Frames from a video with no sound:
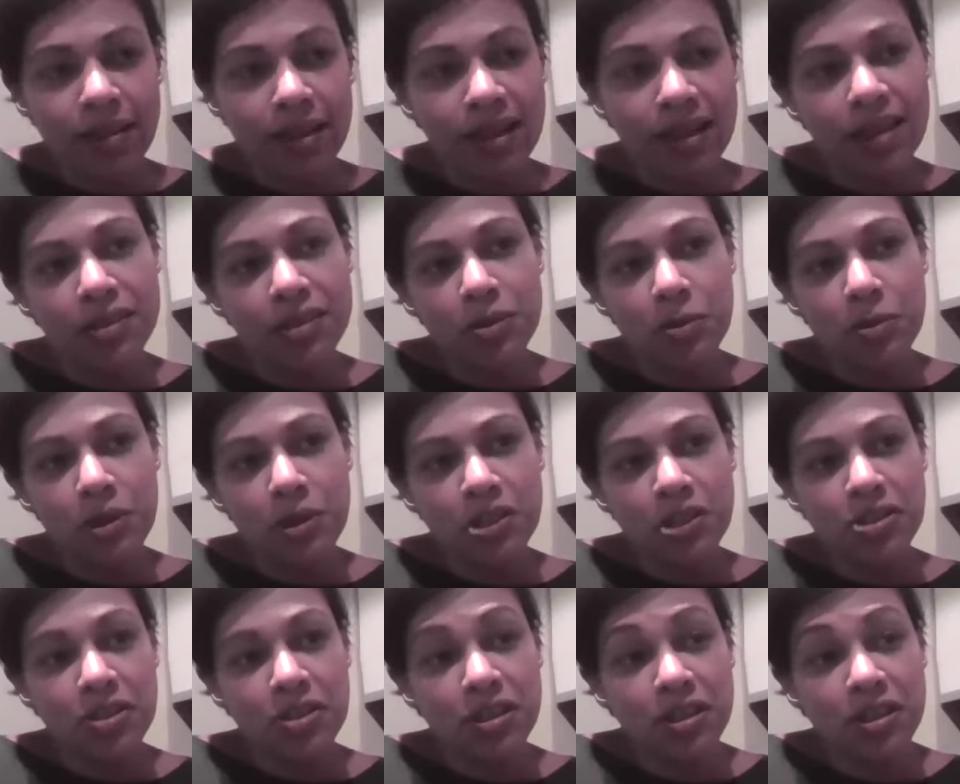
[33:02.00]
The next
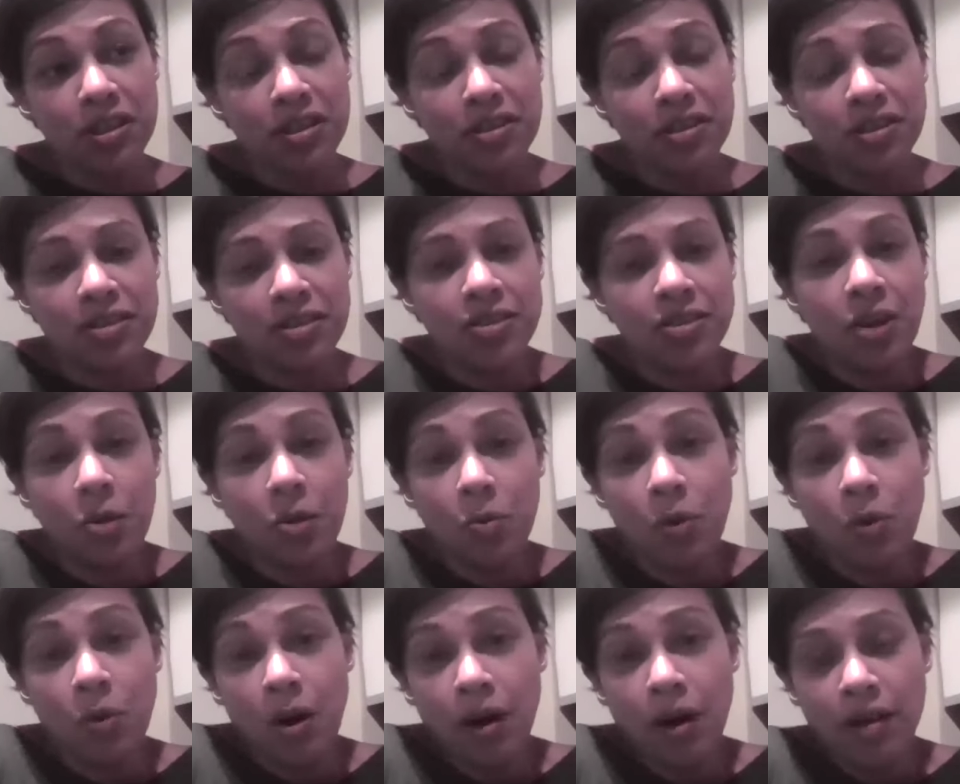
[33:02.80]
question is, so
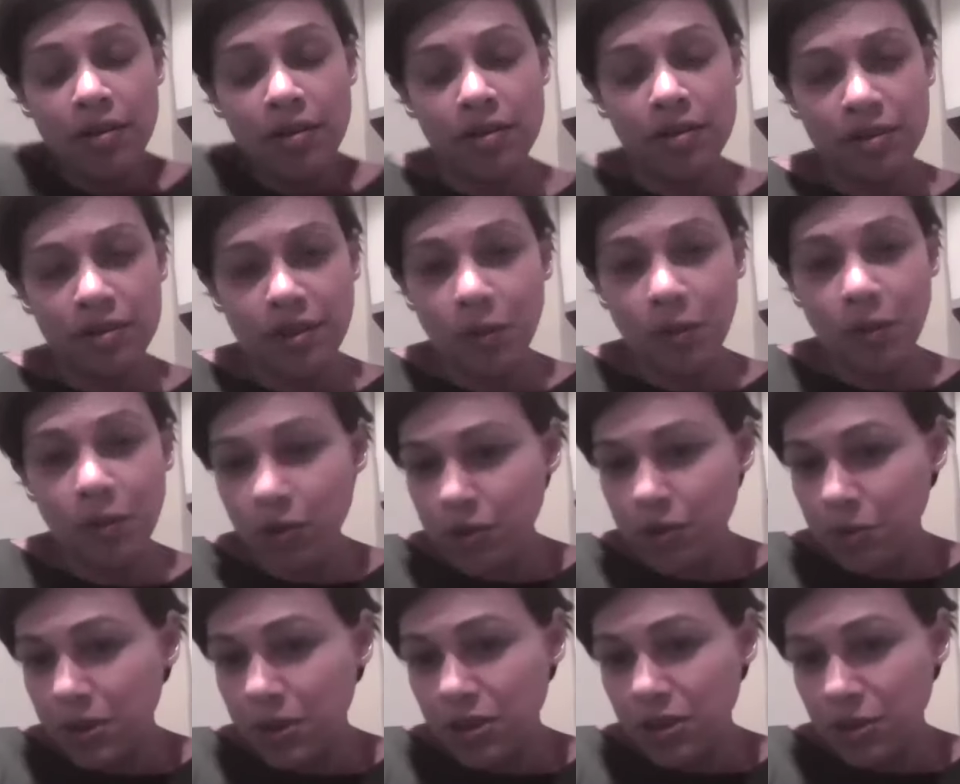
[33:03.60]
what? So what
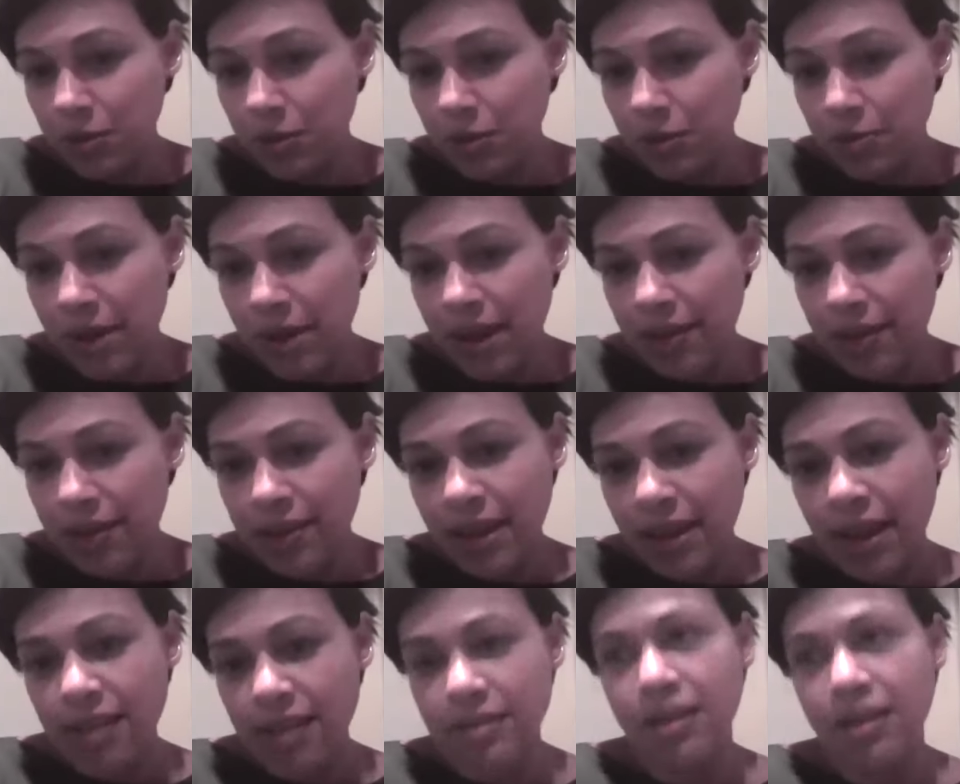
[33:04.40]
do we do about that?